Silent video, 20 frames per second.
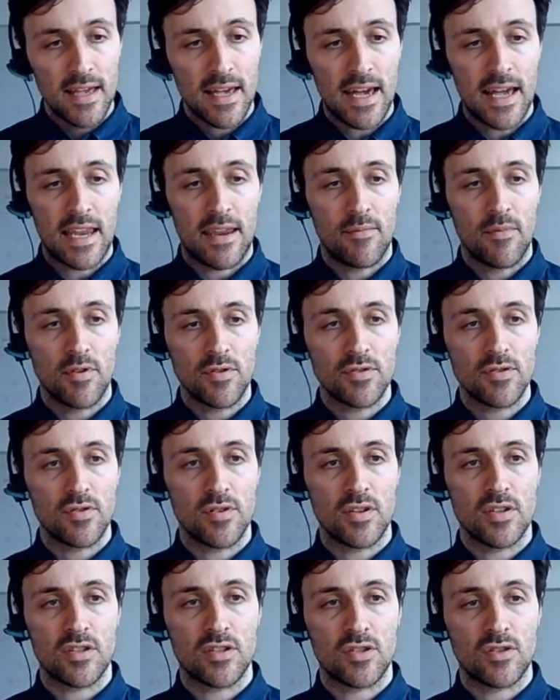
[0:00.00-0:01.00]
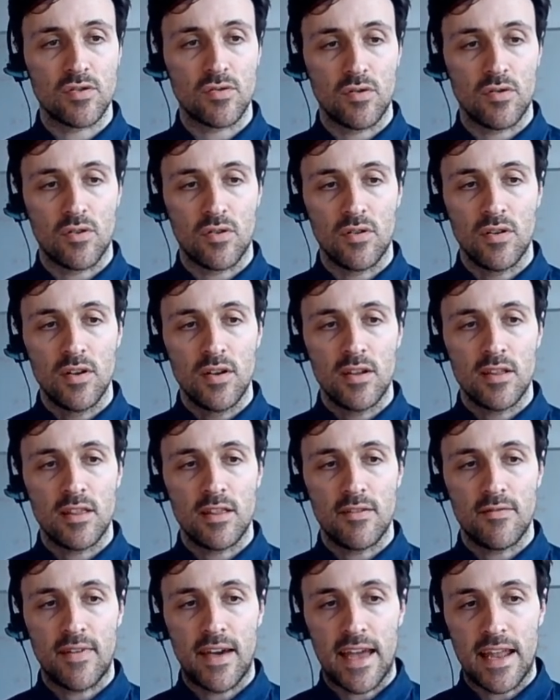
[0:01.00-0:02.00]
And I'm also going to store
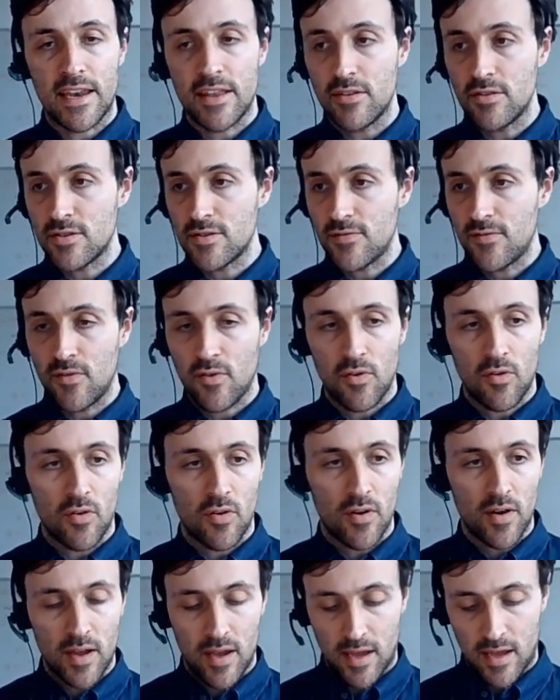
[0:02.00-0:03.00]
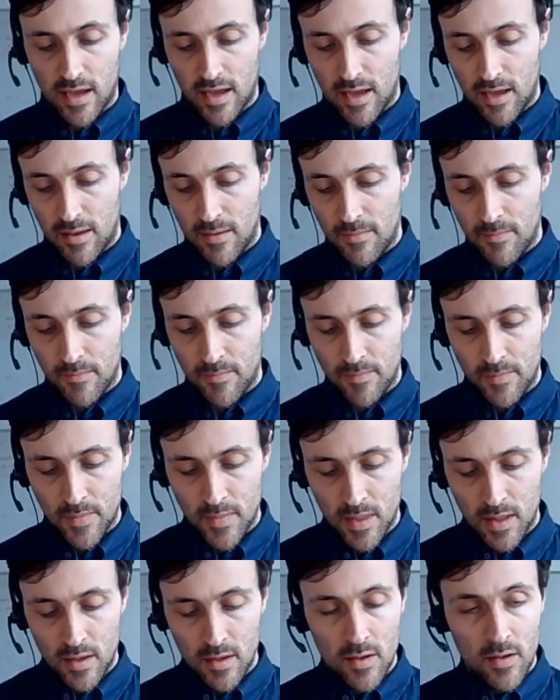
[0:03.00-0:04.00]
the values for um,
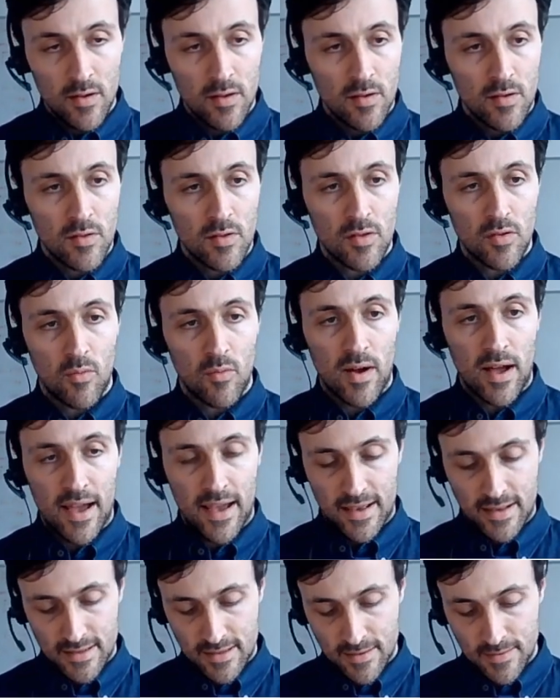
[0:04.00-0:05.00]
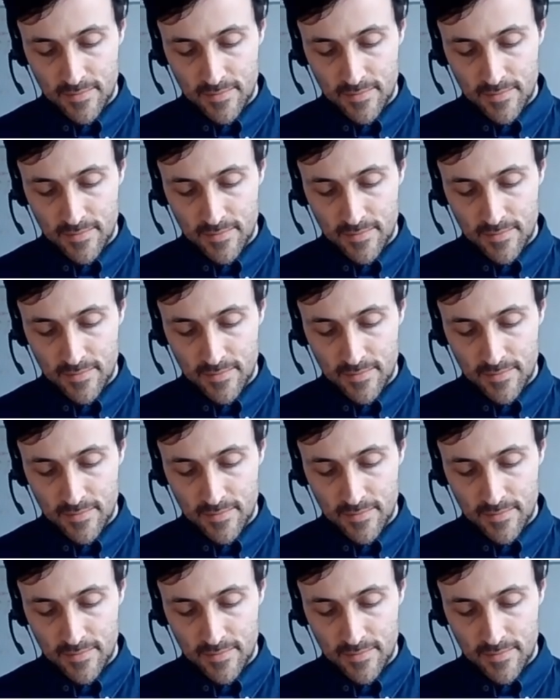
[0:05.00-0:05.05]
the y's.